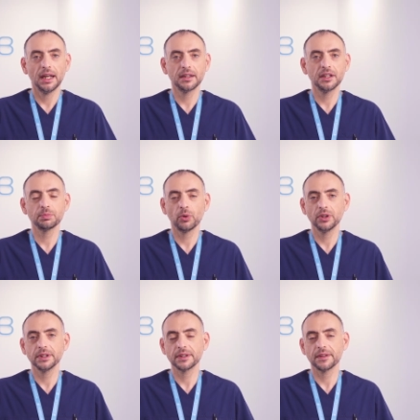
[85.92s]
At this
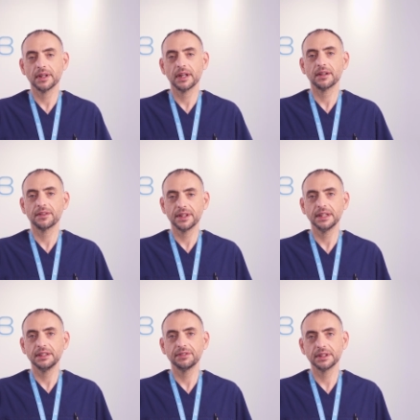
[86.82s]
point, there are
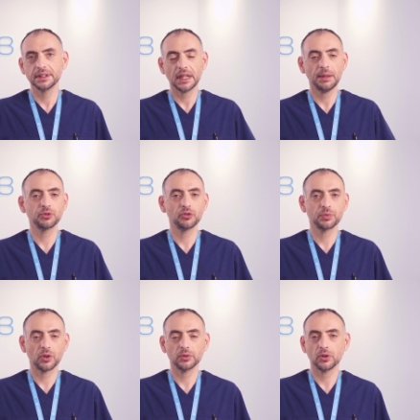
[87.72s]
three different types
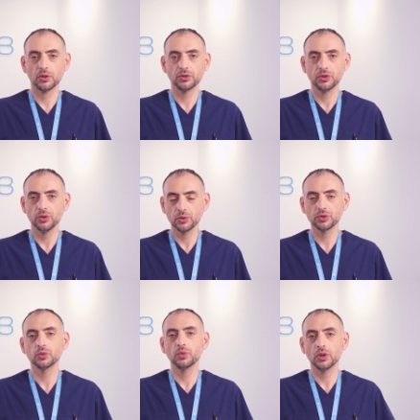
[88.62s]
of protocols
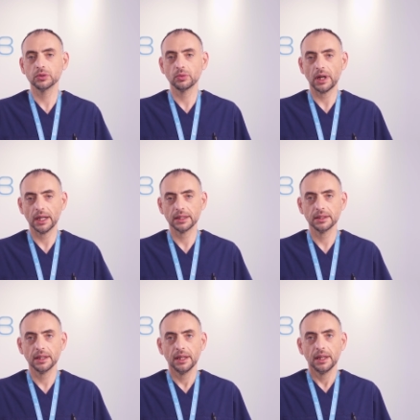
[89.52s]
used
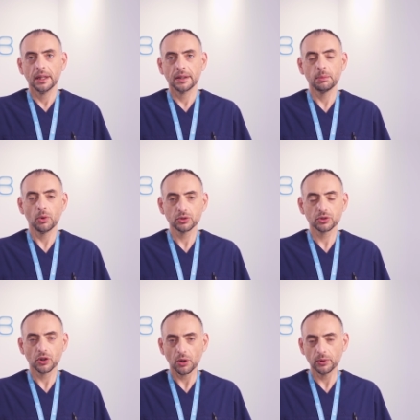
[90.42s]
worldwide. The
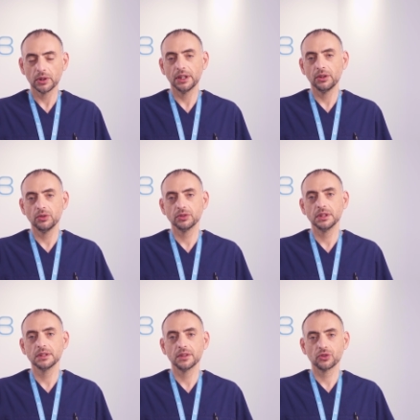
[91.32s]
most commonly
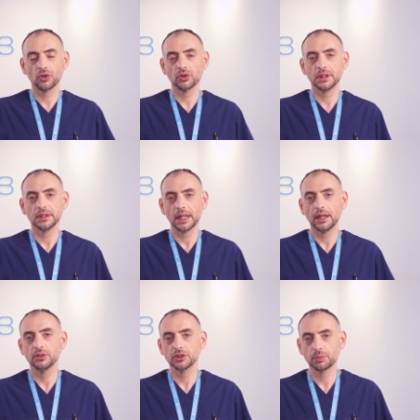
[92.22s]
used is the short
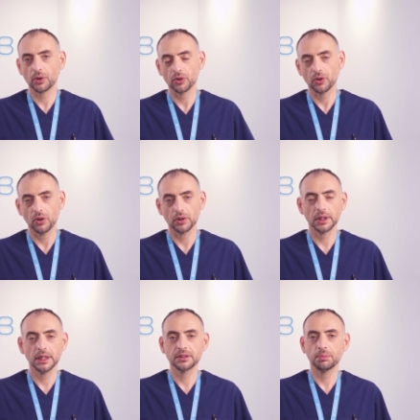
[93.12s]
antagonist protocol.
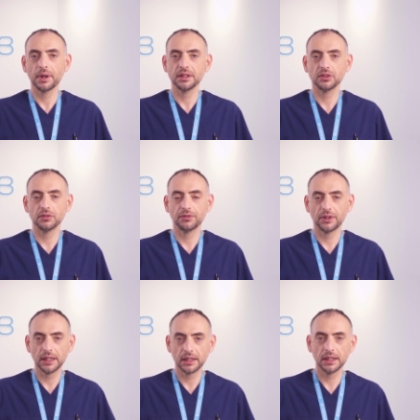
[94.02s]
It's a
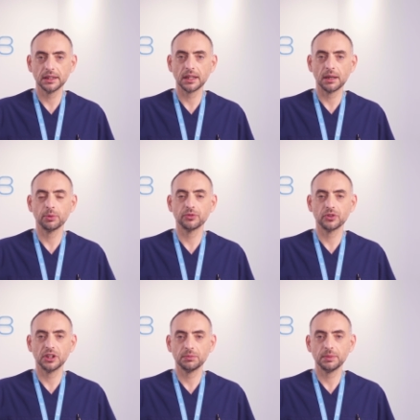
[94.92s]
patient-friendly type of
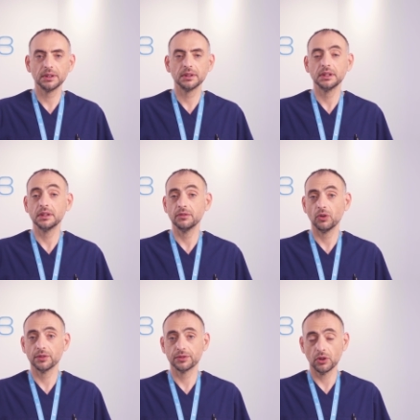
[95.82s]
treatment, it
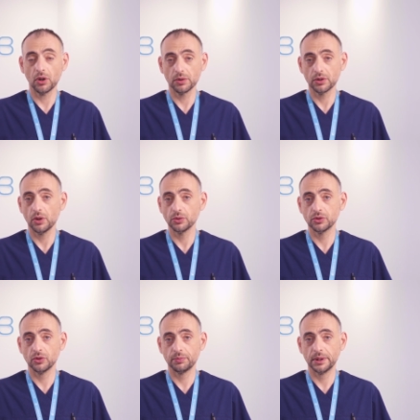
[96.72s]
involves lower
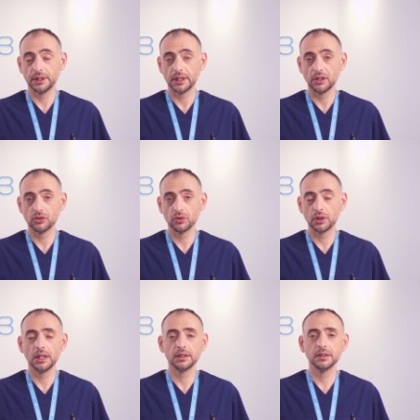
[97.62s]
doses of
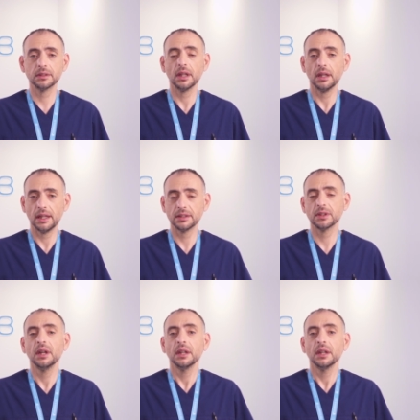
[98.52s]
medication, and it has